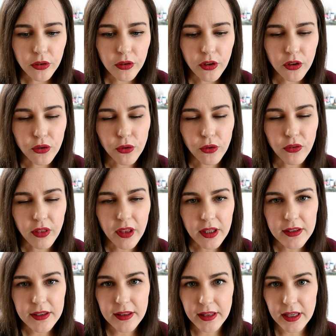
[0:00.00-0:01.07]
the sort of
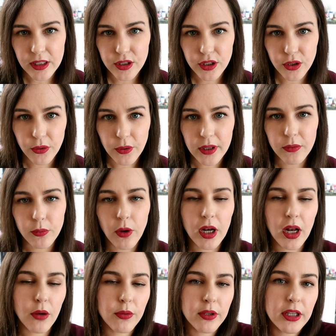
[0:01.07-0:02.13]
things that they do is, while
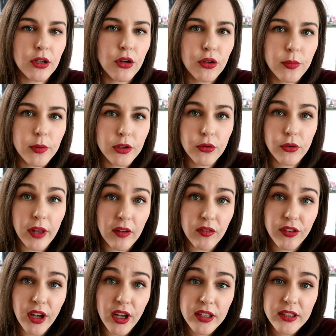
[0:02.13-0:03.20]
I was in hospital that
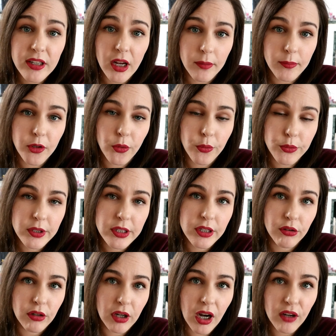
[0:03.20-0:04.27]
first time, so I was
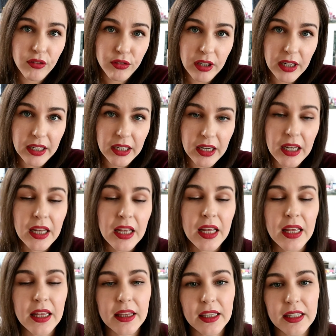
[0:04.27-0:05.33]
still recovering,
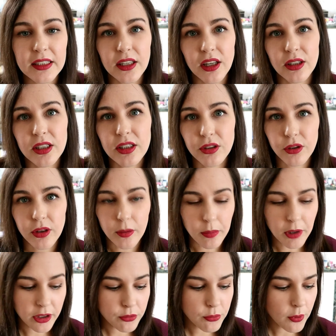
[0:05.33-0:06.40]
they started doing the
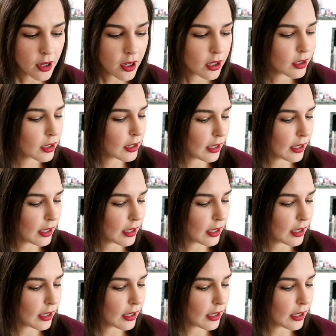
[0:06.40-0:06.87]
blood work.